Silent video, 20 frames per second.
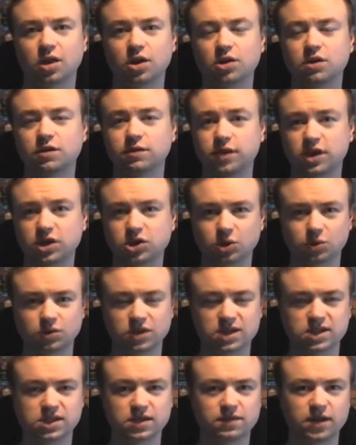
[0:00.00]
the unofficial
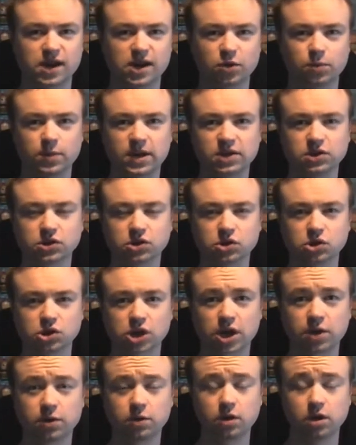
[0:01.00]
Disney Vinylmation
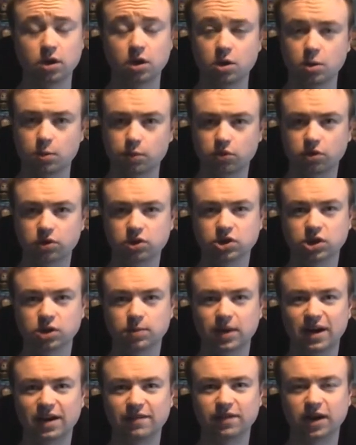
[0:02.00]
show brought to you
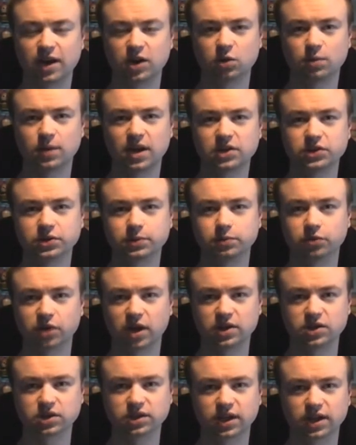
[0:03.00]
by
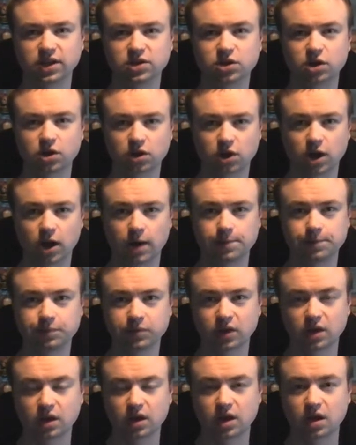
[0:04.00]
VinylmationPriceGuide.com.
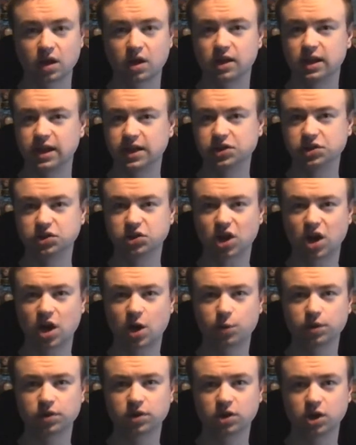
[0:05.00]
Let's
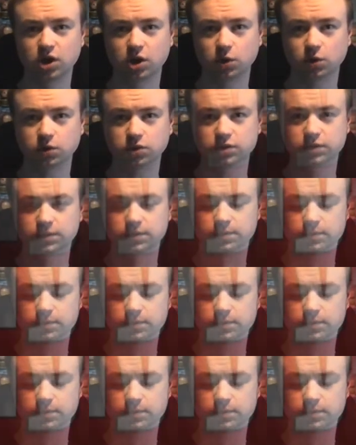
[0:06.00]
start with the news.